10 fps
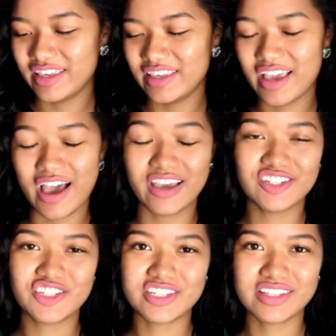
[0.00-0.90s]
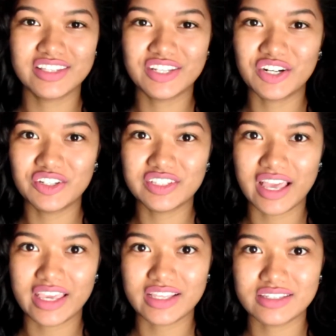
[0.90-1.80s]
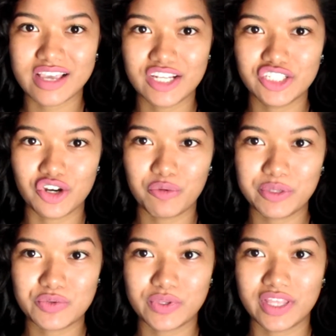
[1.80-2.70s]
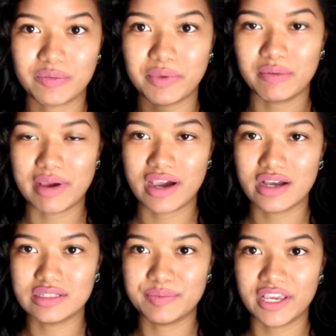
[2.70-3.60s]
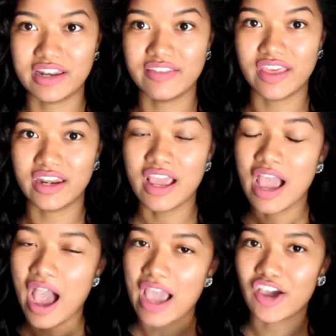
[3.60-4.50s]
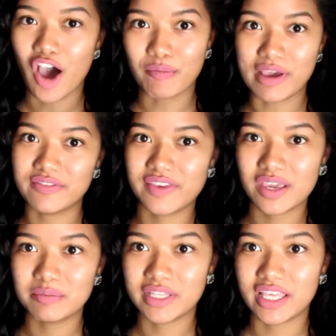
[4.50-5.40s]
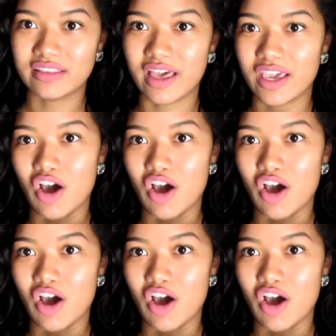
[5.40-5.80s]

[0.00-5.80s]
yeah, it's just a little like inside joke between like me and my husband, and then I got my family like